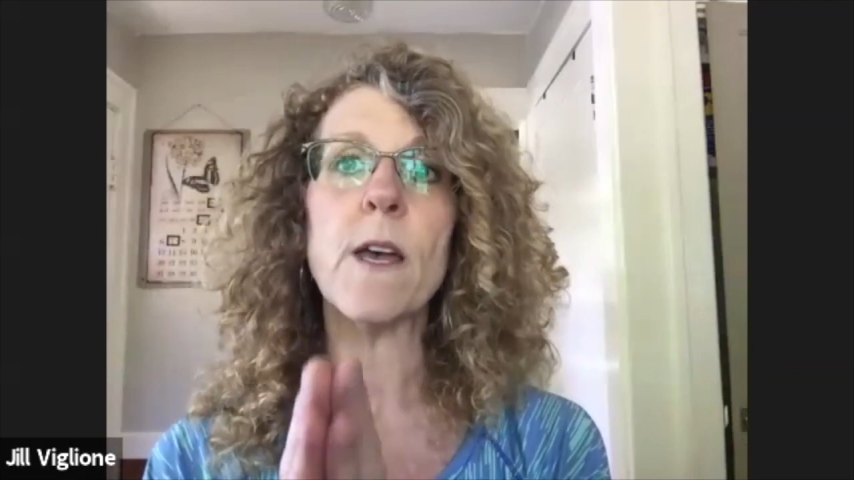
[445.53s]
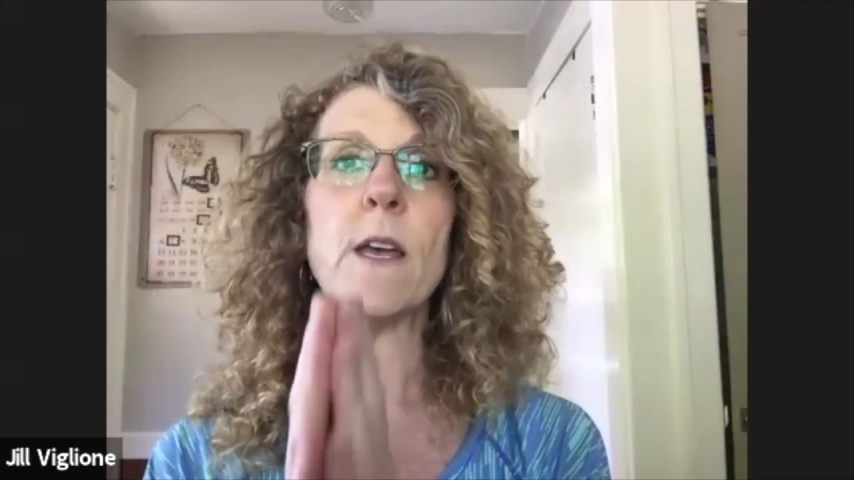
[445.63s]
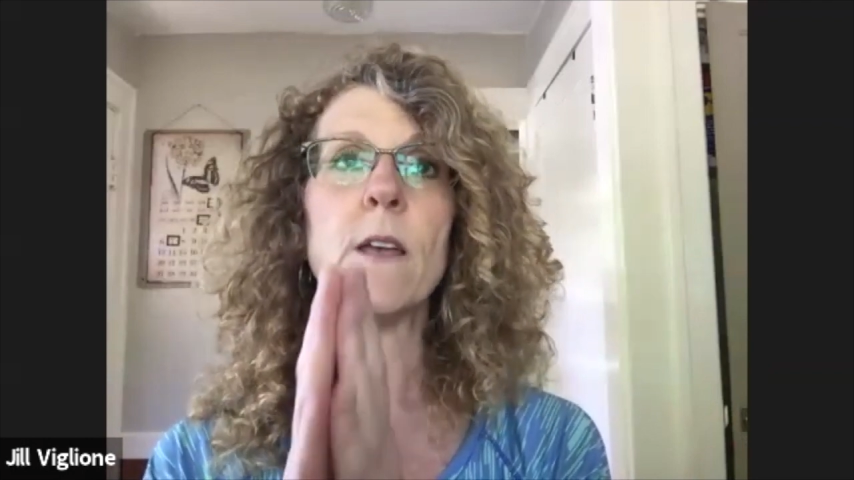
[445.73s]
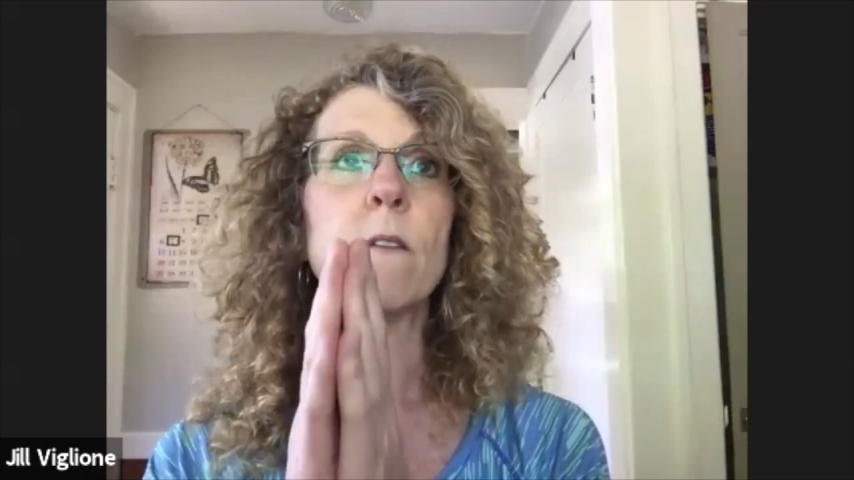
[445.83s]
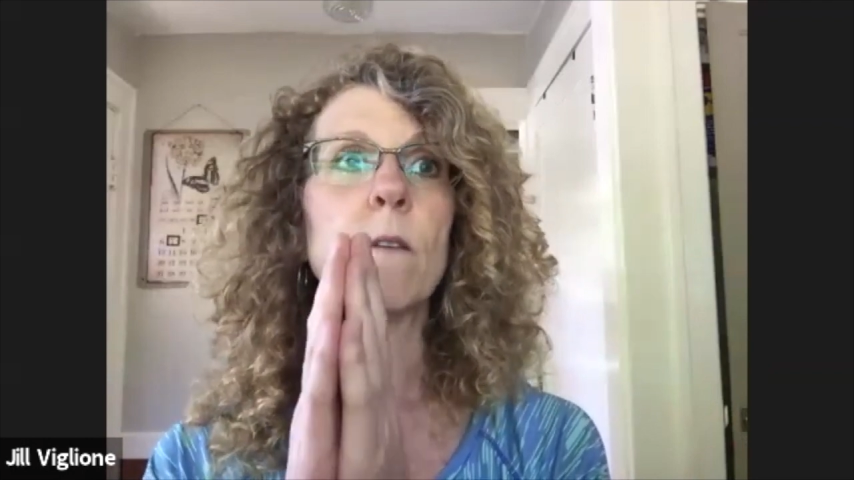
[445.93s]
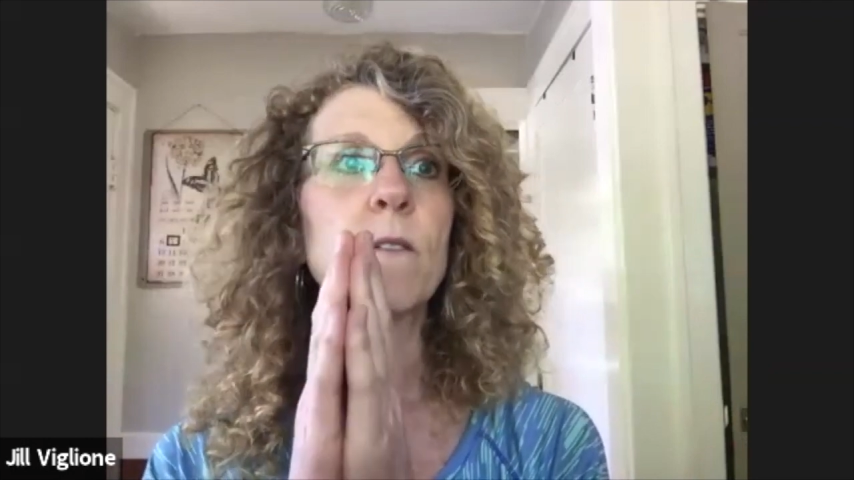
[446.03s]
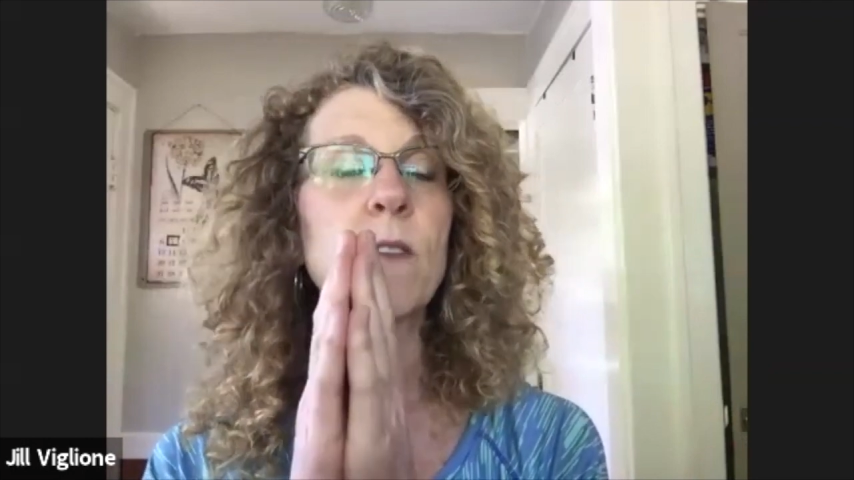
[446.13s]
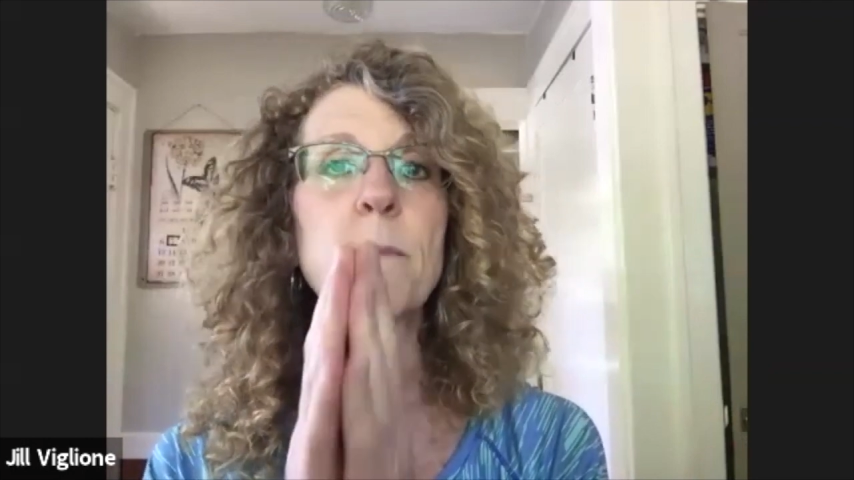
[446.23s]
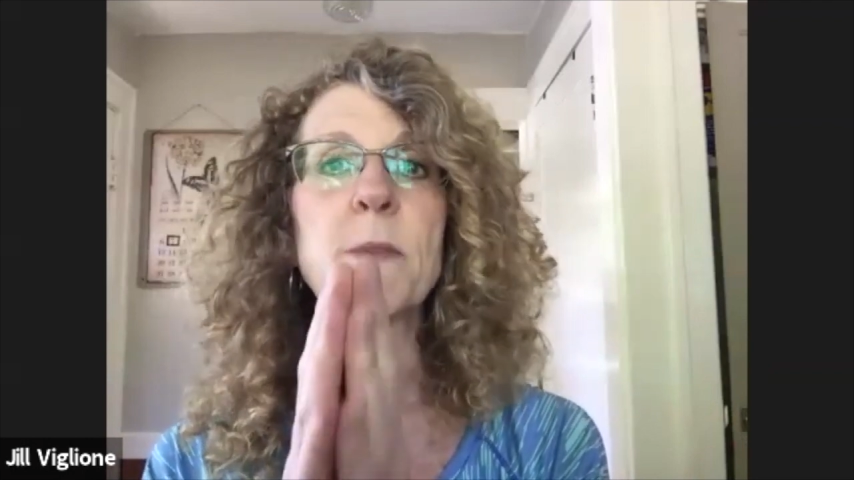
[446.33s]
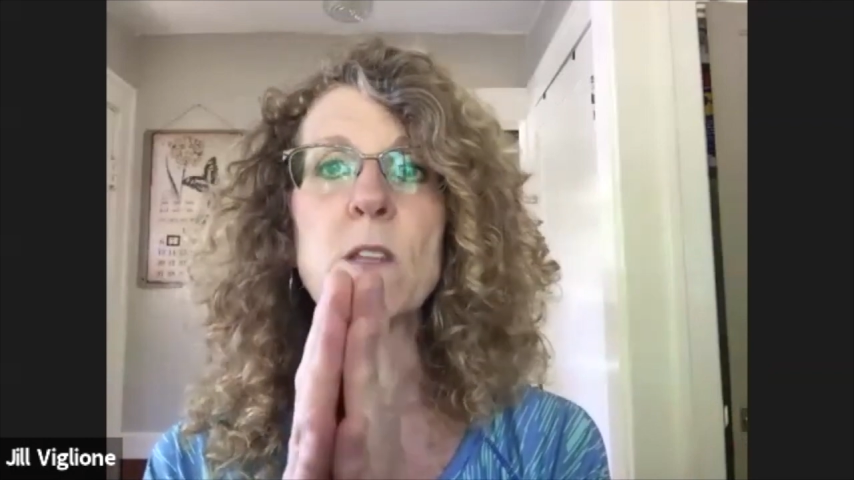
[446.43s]
is
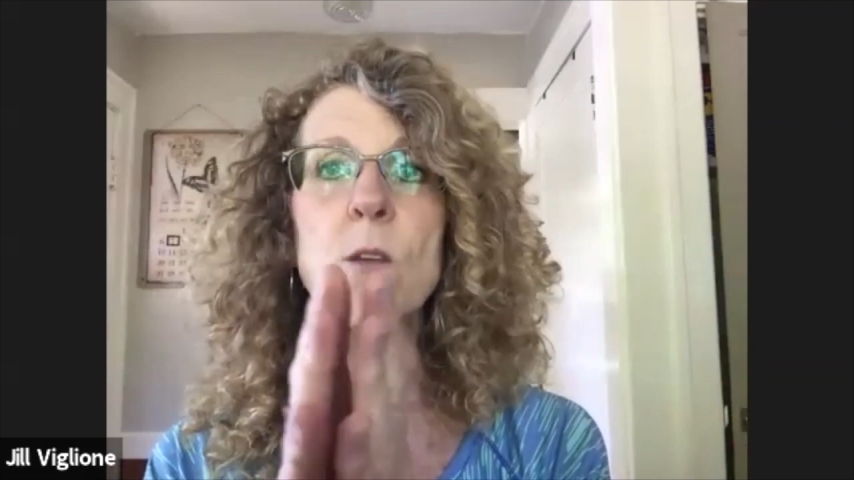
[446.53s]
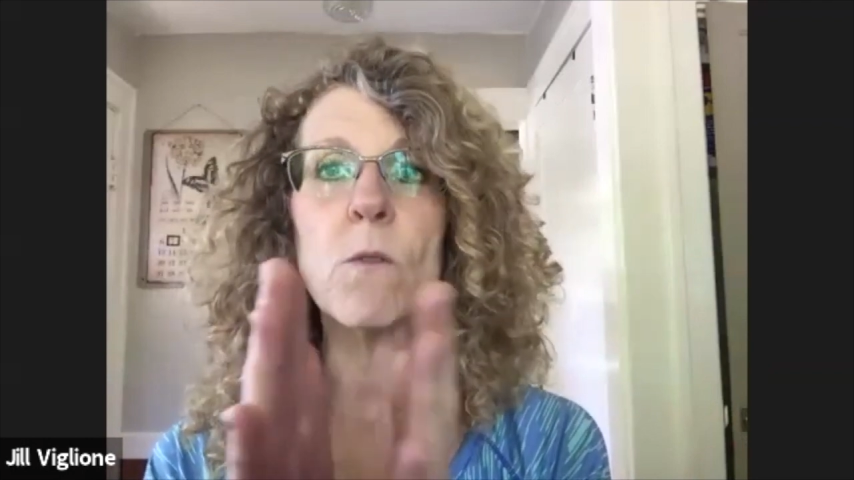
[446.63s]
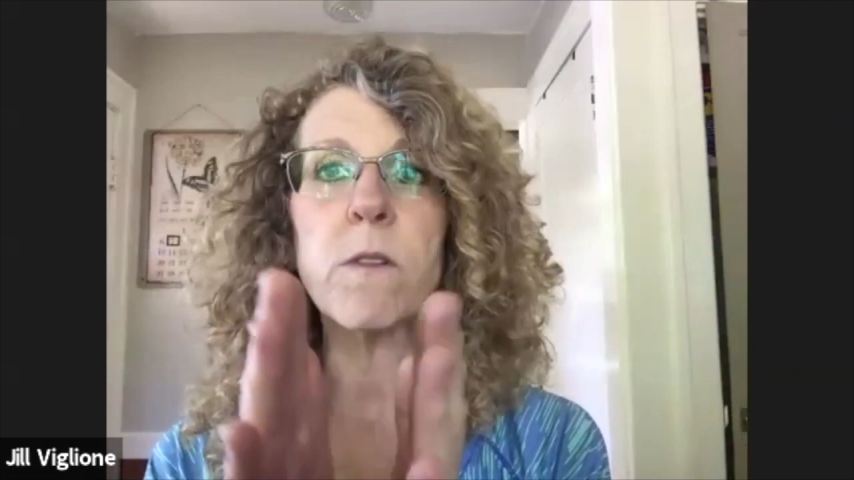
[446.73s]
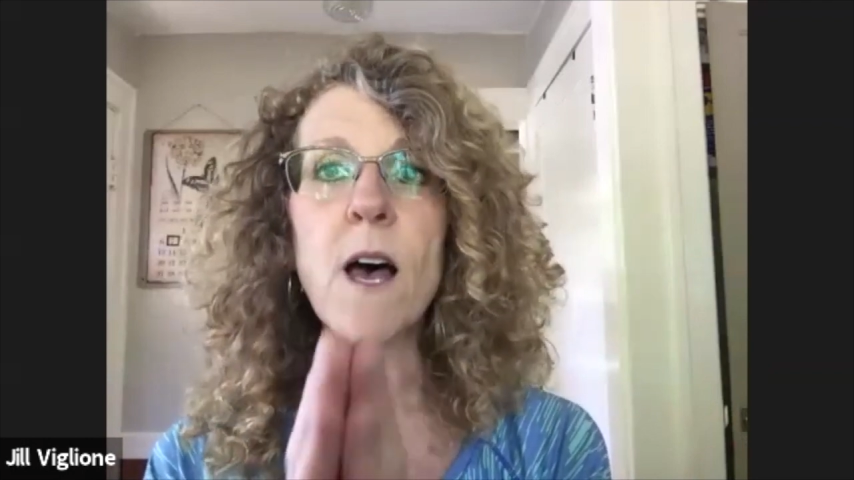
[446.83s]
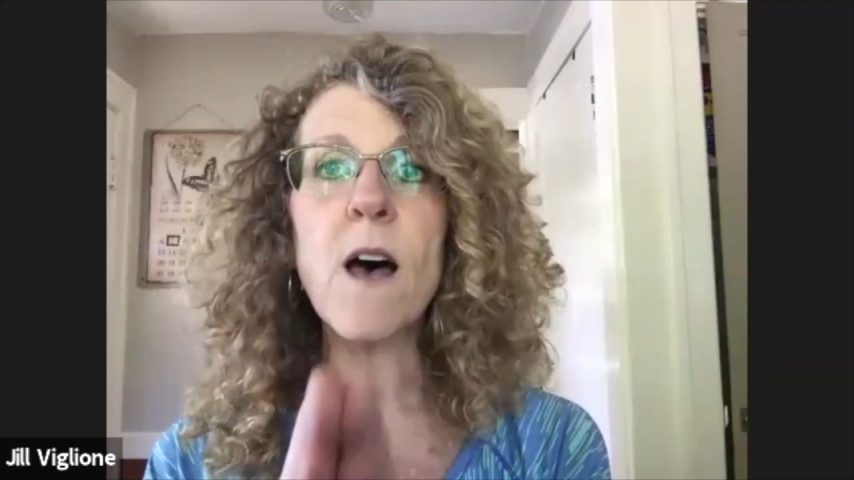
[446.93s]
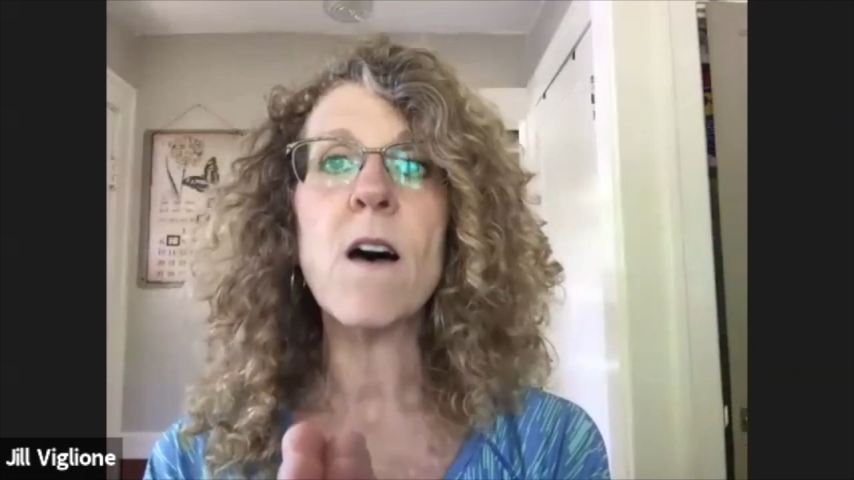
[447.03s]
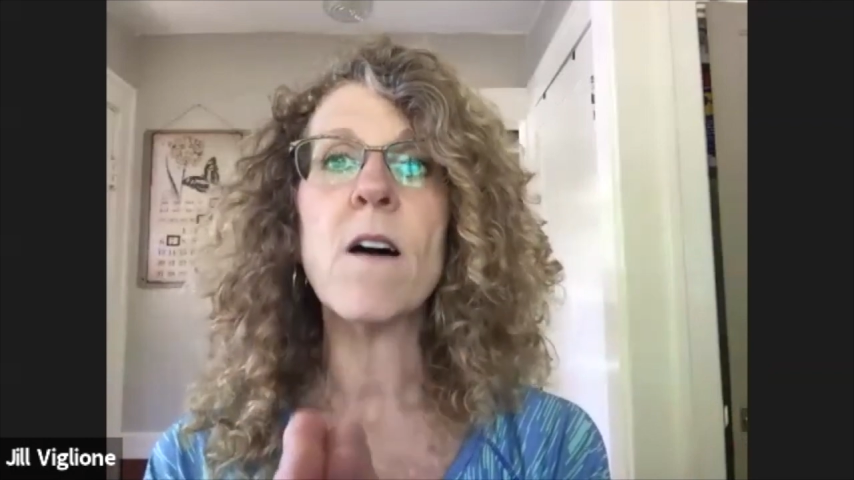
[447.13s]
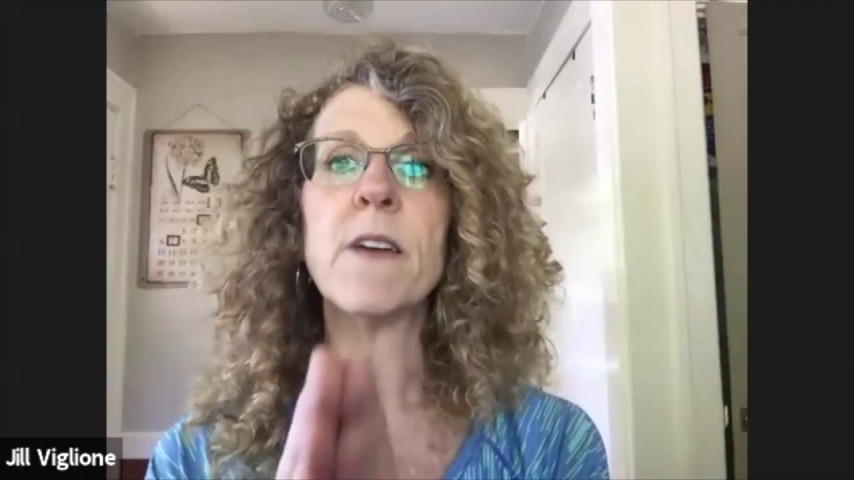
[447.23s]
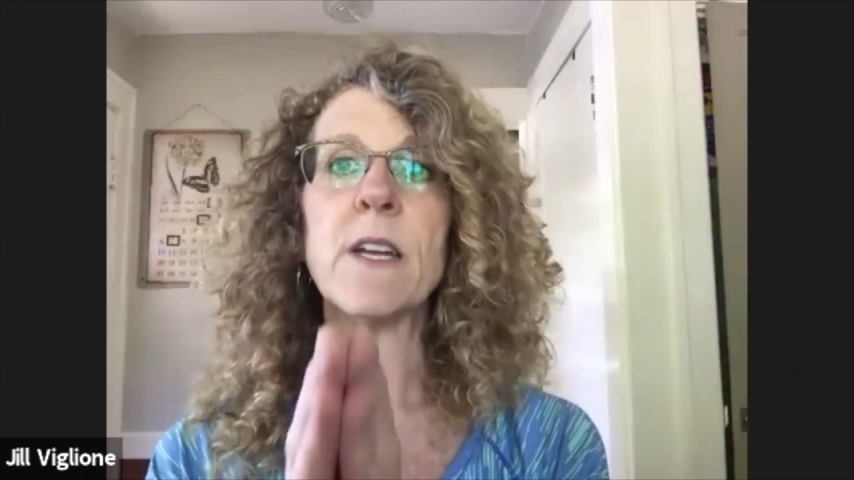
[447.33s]
something you love